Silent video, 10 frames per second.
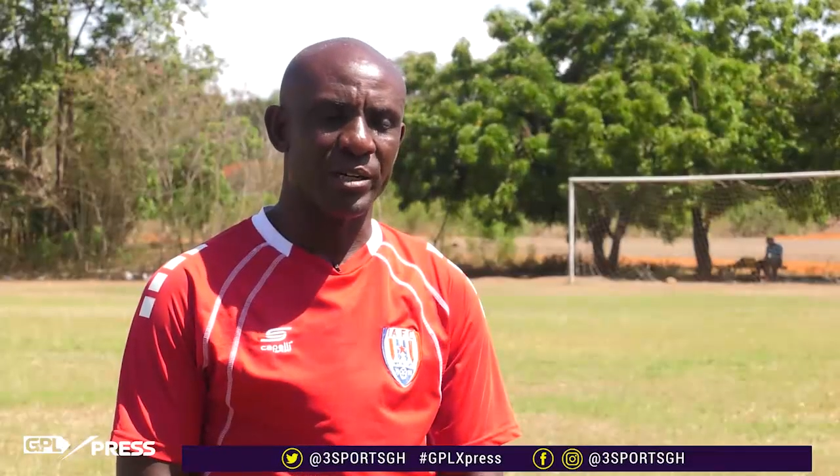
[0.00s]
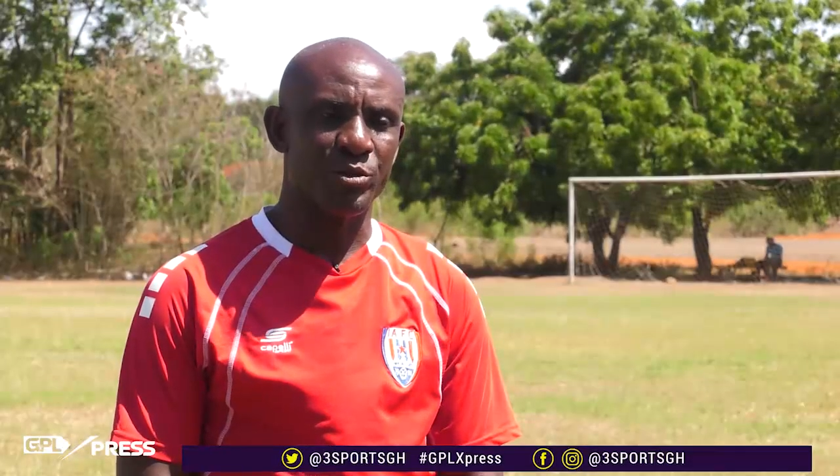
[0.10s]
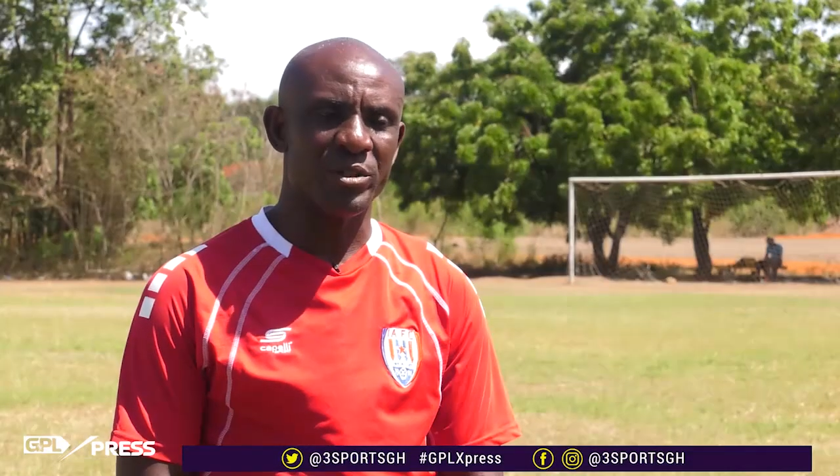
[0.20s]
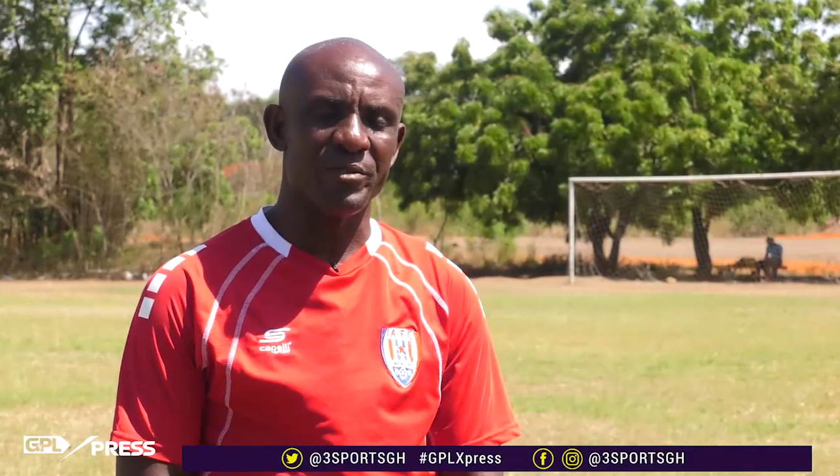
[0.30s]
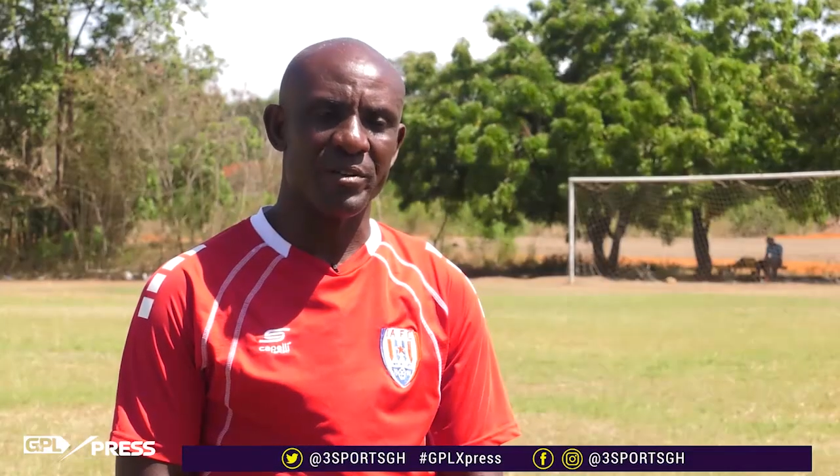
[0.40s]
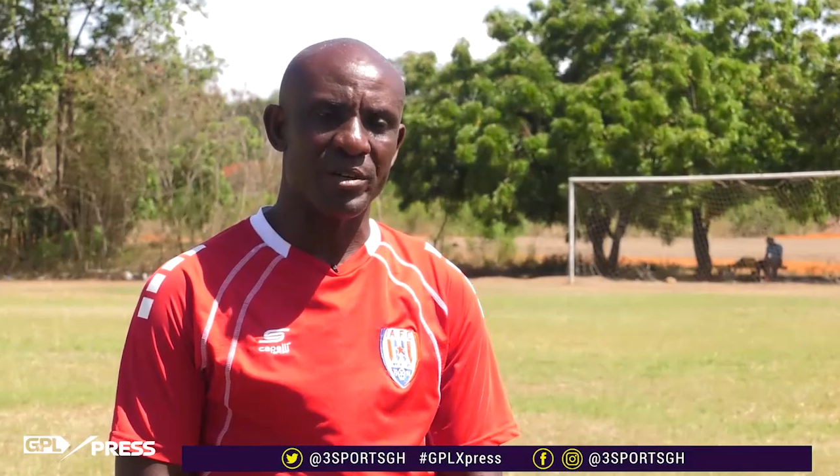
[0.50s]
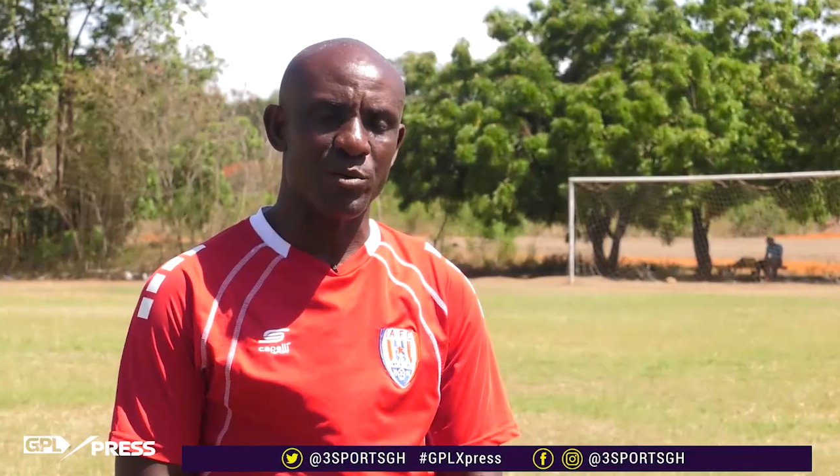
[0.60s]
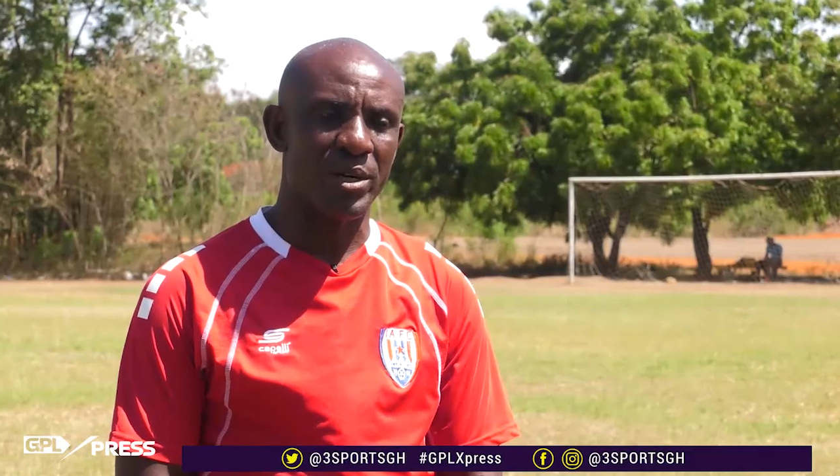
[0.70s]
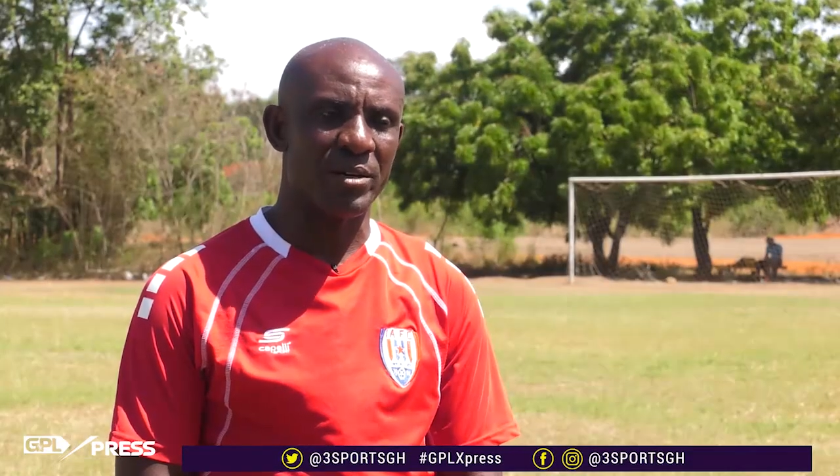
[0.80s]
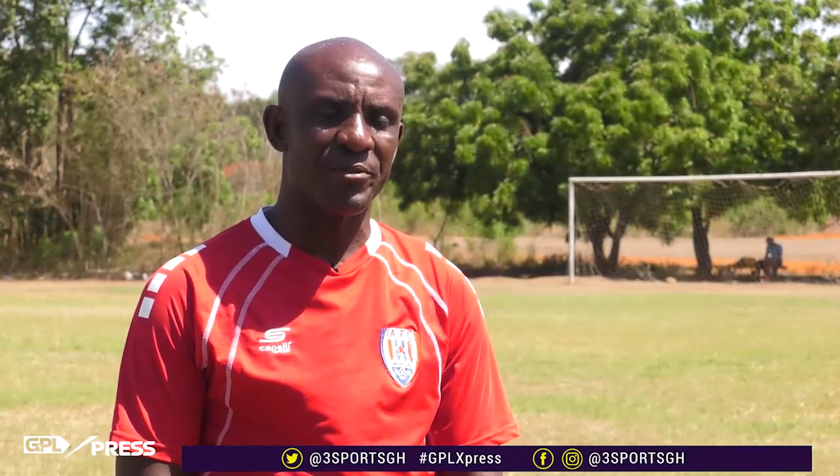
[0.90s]
doing very,
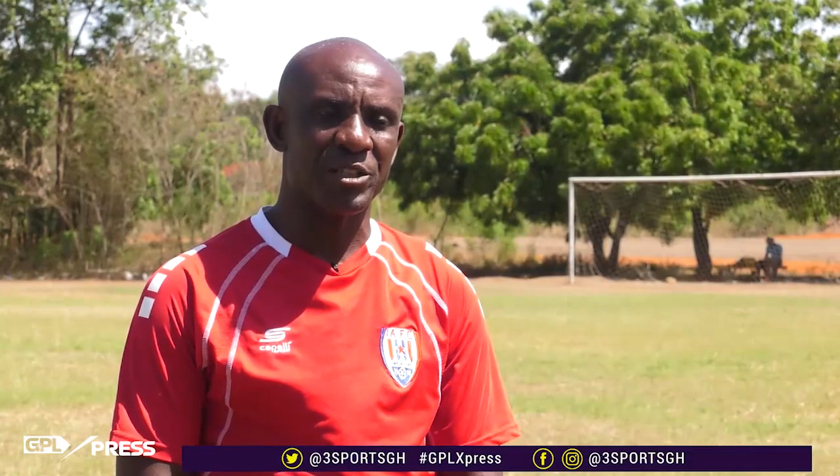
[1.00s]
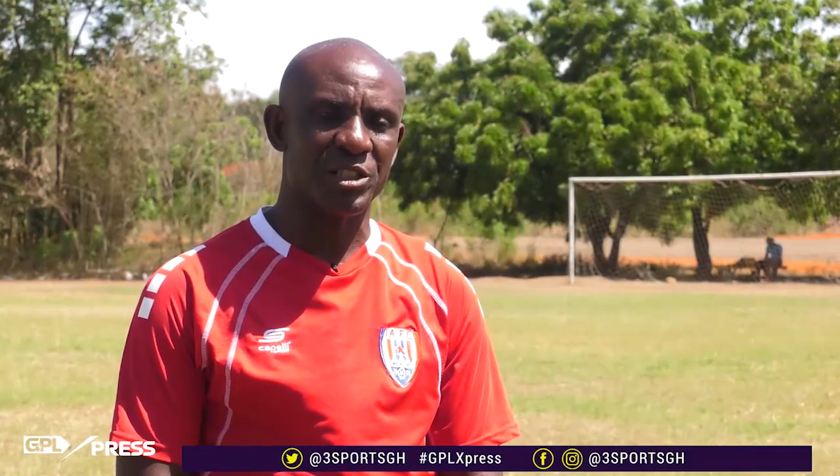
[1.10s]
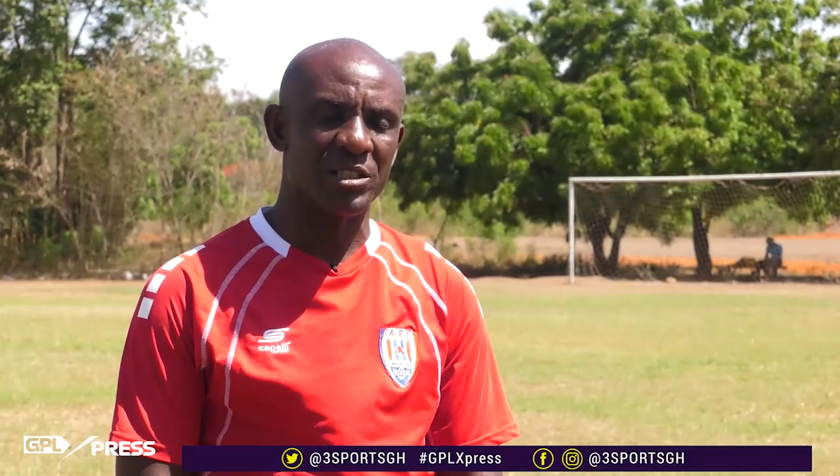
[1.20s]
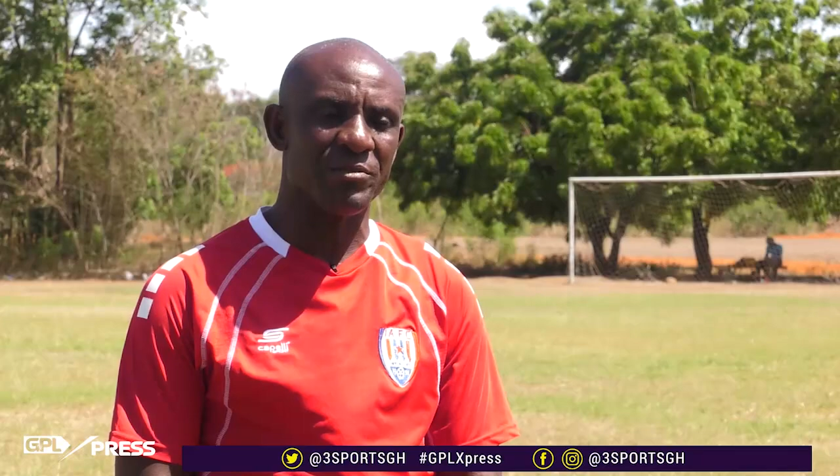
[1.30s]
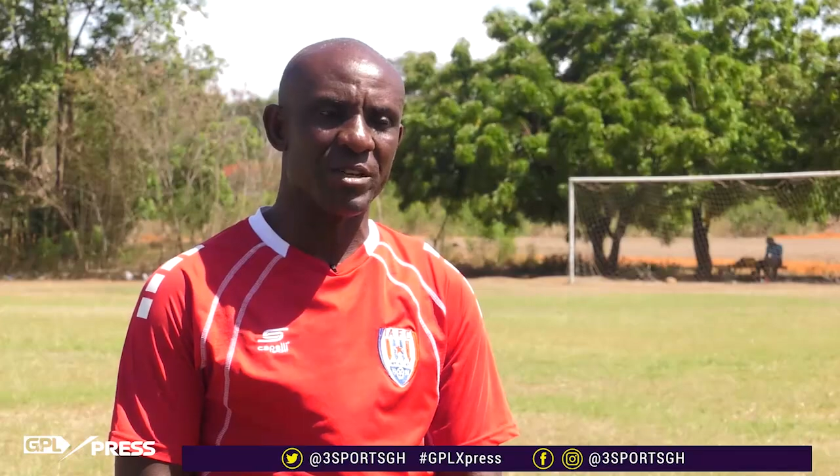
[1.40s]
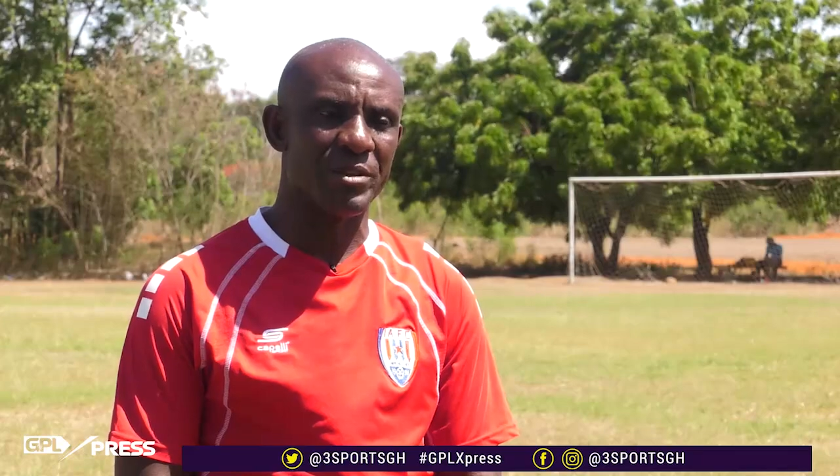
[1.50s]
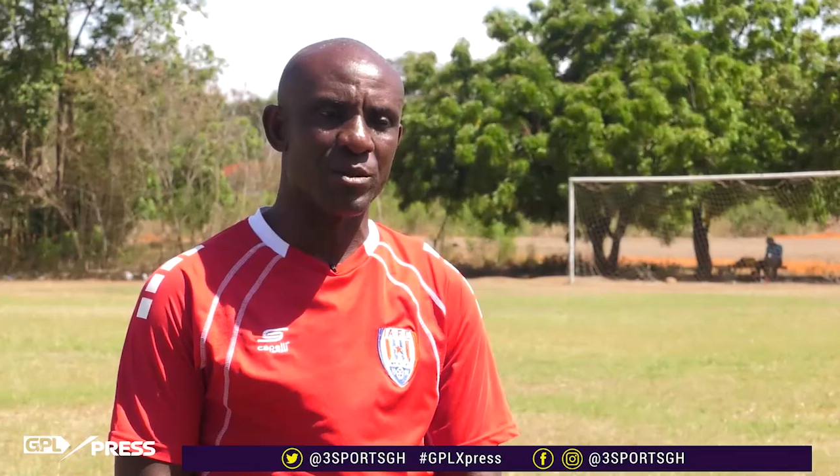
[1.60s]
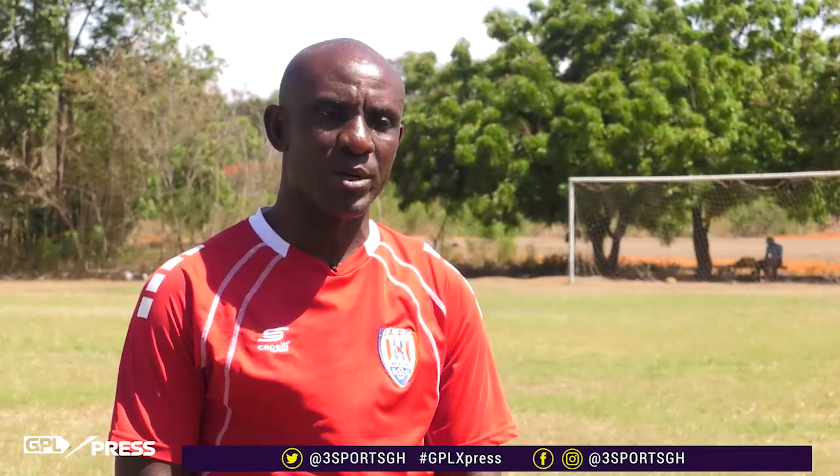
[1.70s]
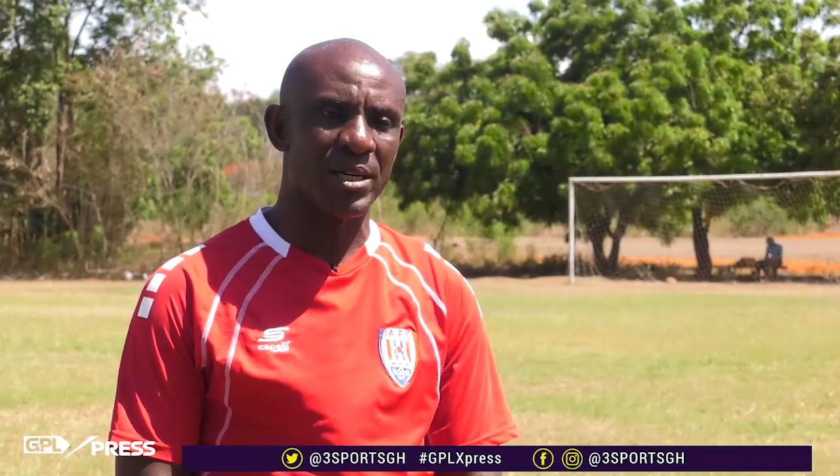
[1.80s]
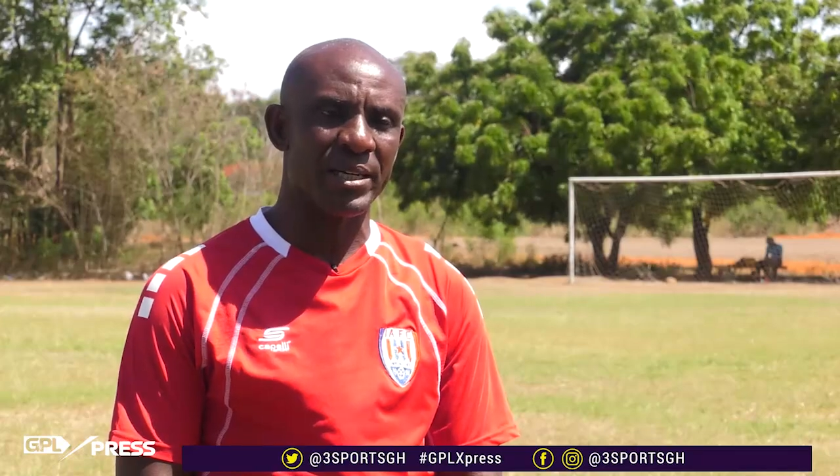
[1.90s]
very well, functioning very,
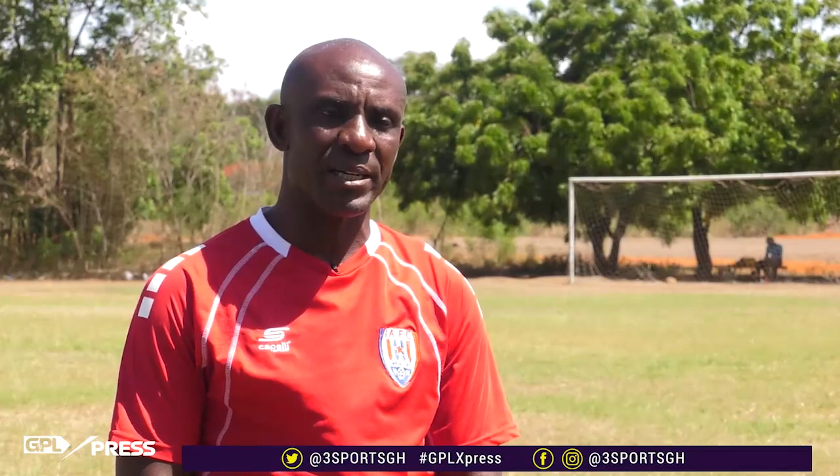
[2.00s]
very well.